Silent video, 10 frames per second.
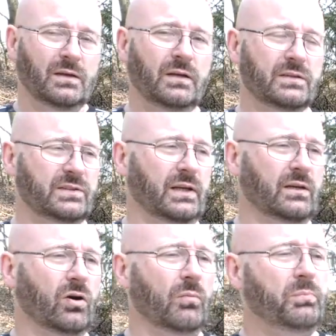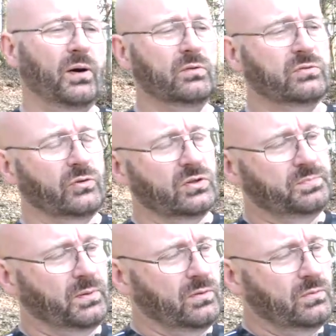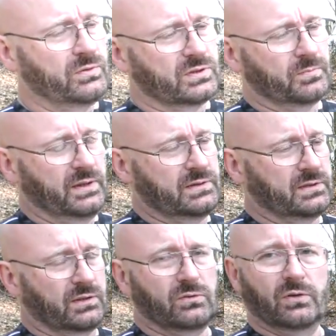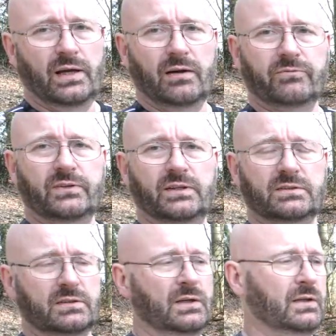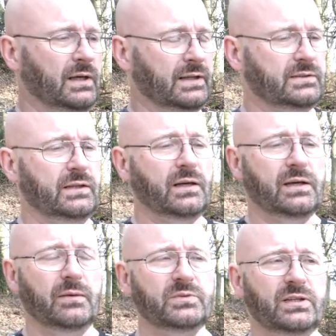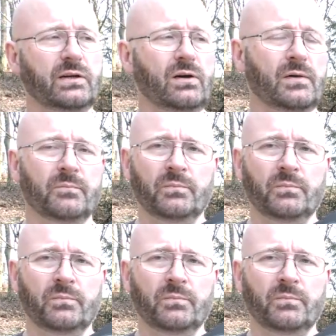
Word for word: It is a compound crossbow. This means that you have these eccentric cams here.